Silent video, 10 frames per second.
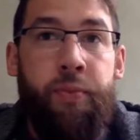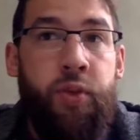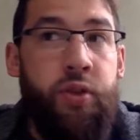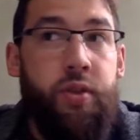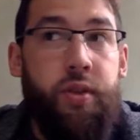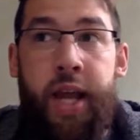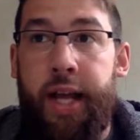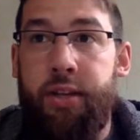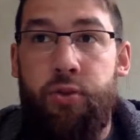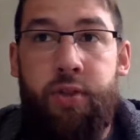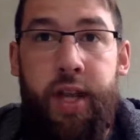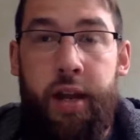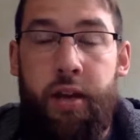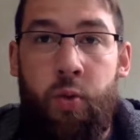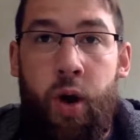just natural
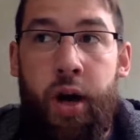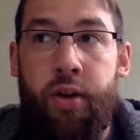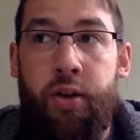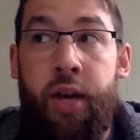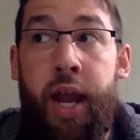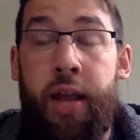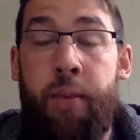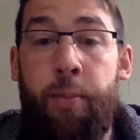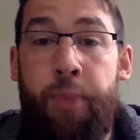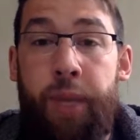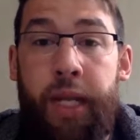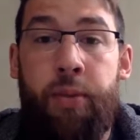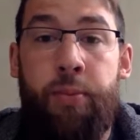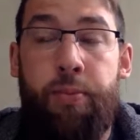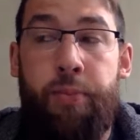standing water and big